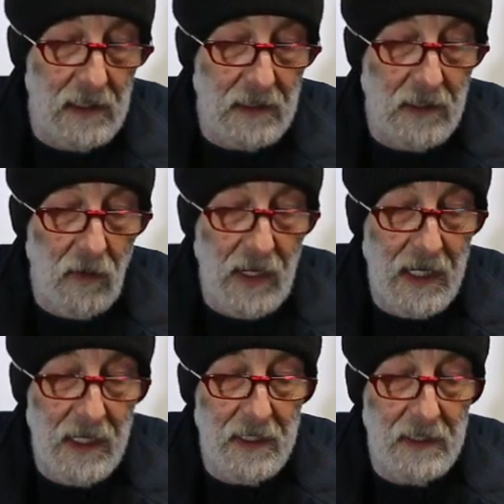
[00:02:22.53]
go
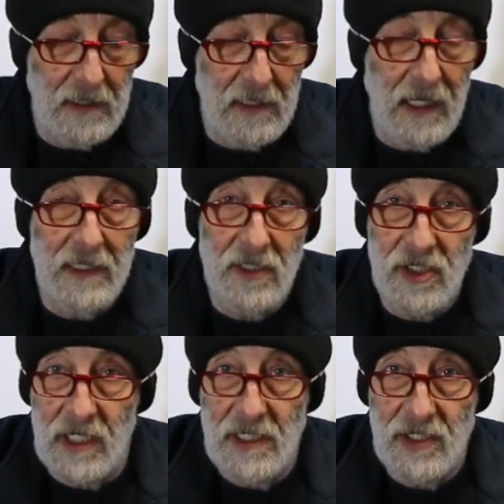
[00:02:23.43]
ahead and
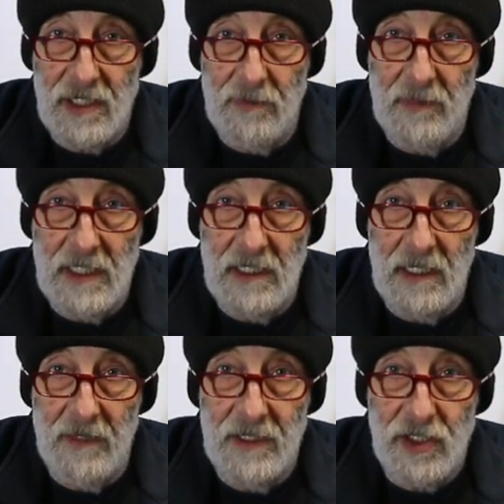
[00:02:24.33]
discuss some
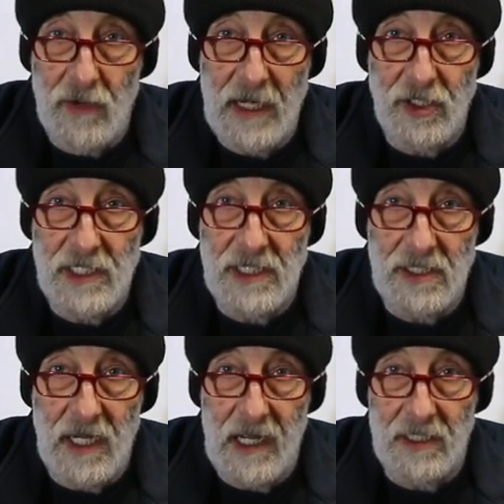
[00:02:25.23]
of the strategies
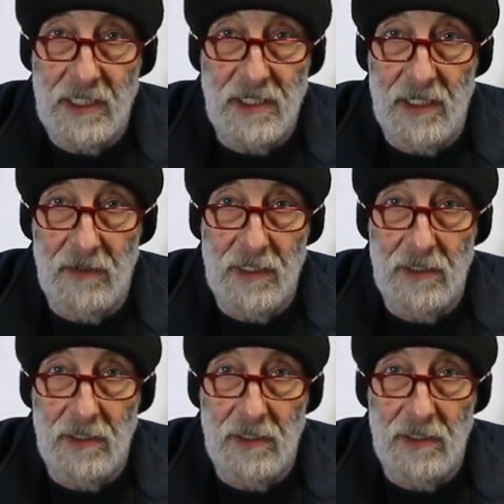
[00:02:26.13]
and tactics that are